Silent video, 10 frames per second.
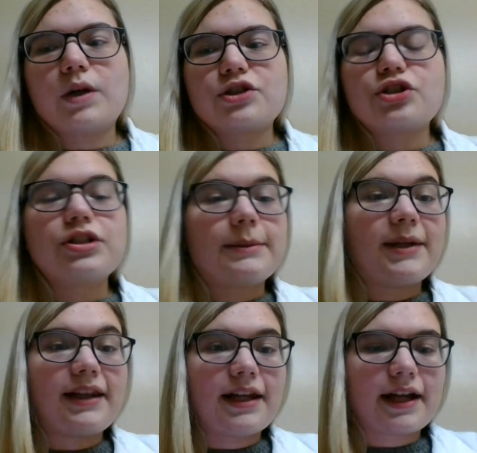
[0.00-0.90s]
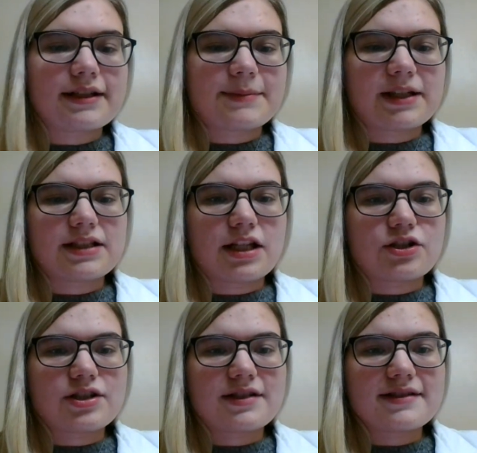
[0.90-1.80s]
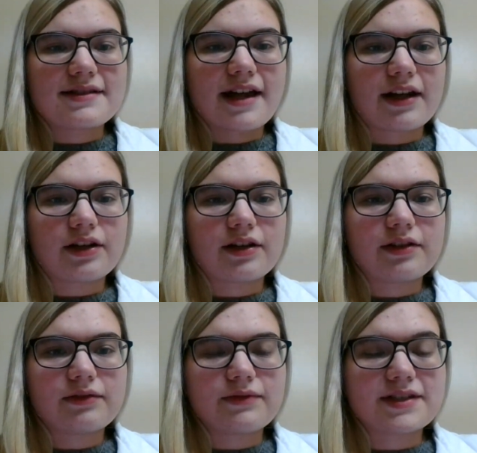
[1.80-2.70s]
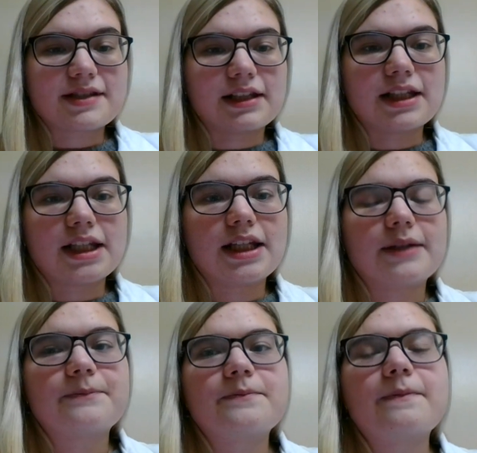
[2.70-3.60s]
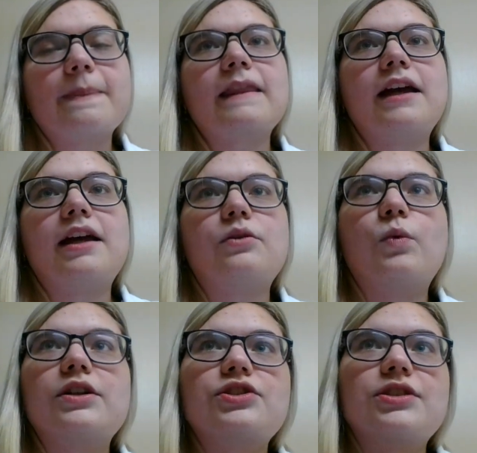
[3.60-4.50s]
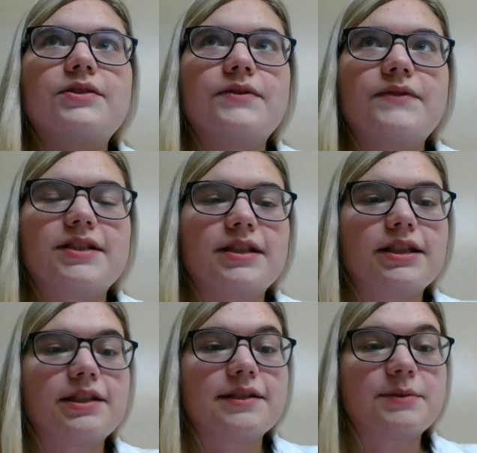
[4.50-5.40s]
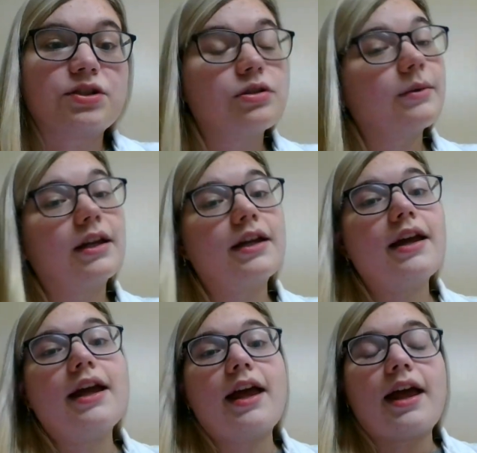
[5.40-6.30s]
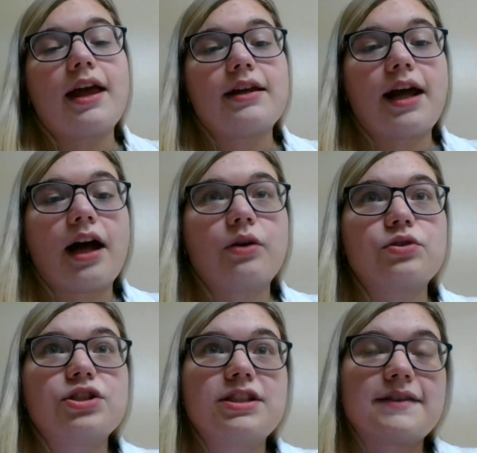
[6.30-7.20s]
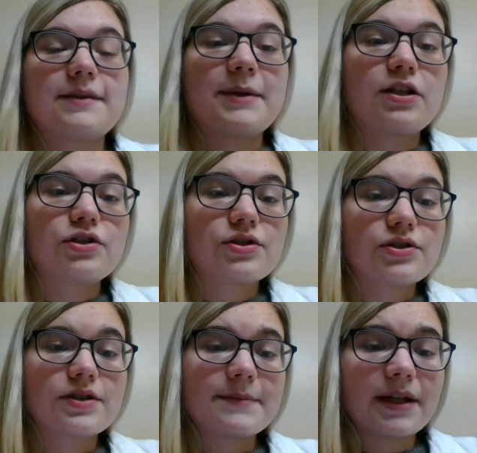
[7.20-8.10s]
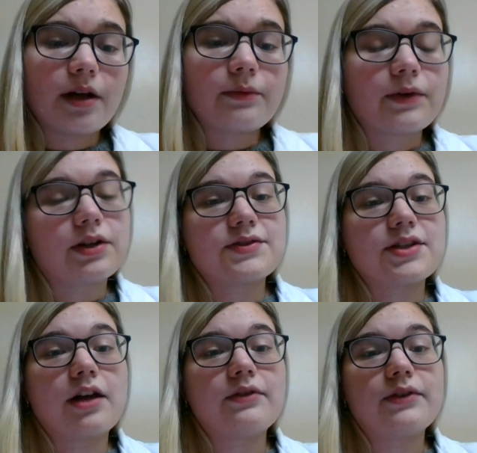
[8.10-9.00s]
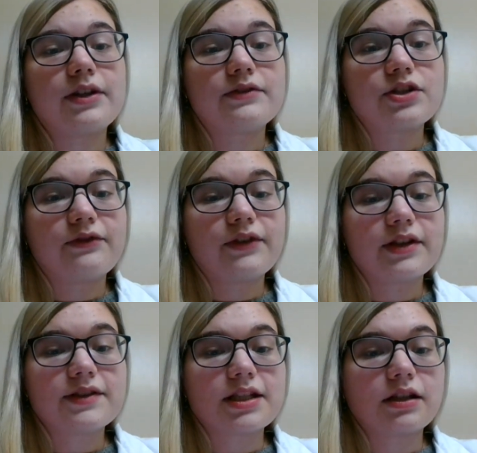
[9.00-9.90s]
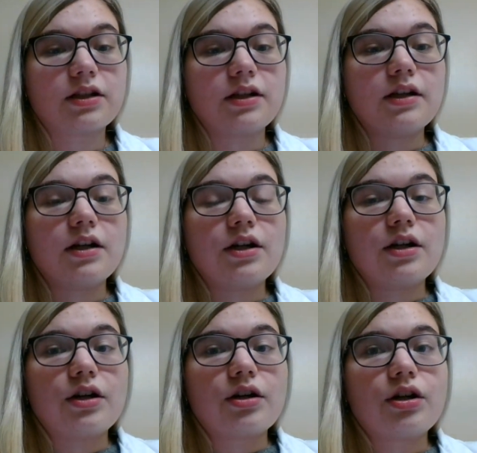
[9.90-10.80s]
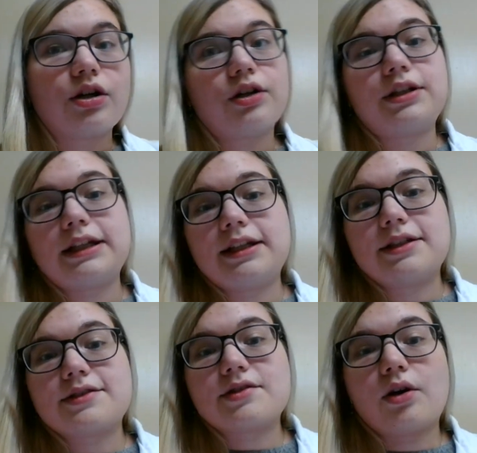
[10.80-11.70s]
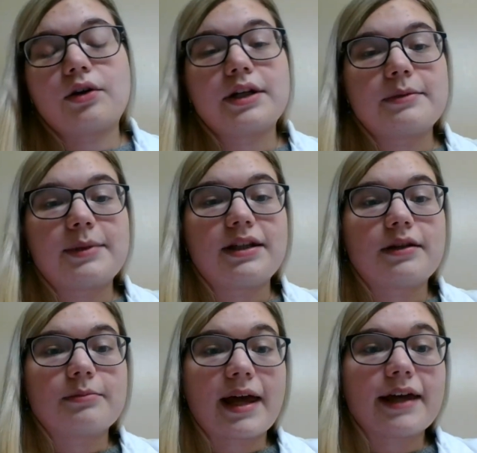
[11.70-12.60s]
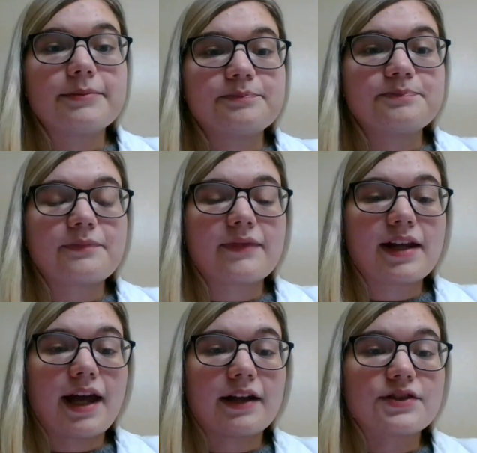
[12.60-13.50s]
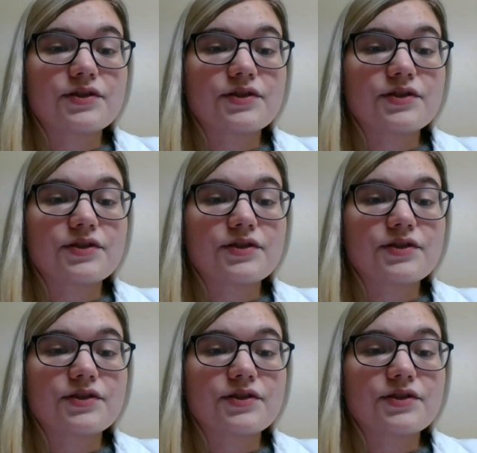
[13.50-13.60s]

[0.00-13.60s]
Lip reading: should be the expectations at a facility and what should those facilities be doing, and how she as a patient should speak up for herself if she feels like her needs aren't being met at a